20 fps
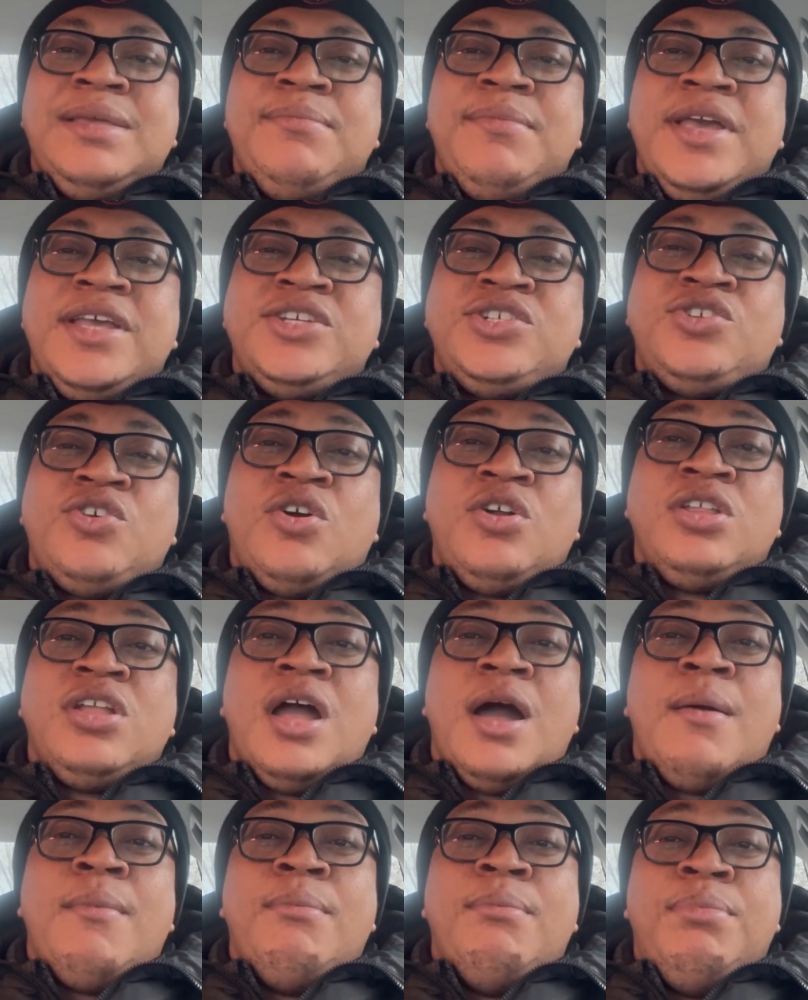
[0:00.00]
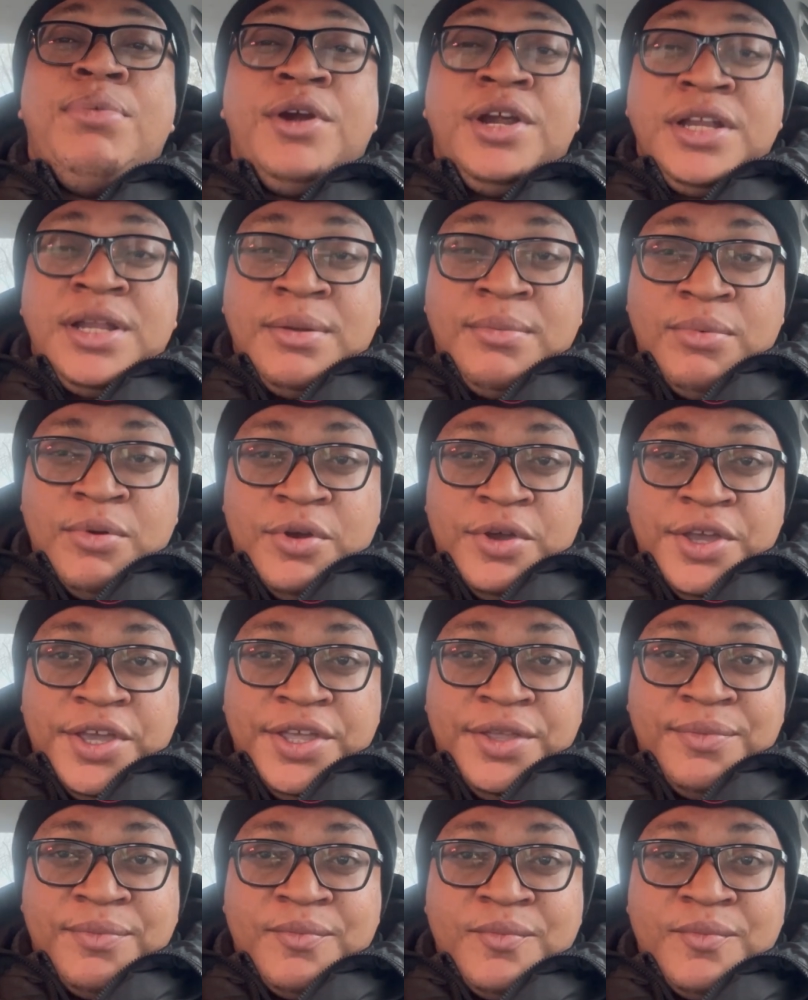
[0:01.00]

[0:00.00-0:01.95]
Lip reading: he mentioned Burnaboy.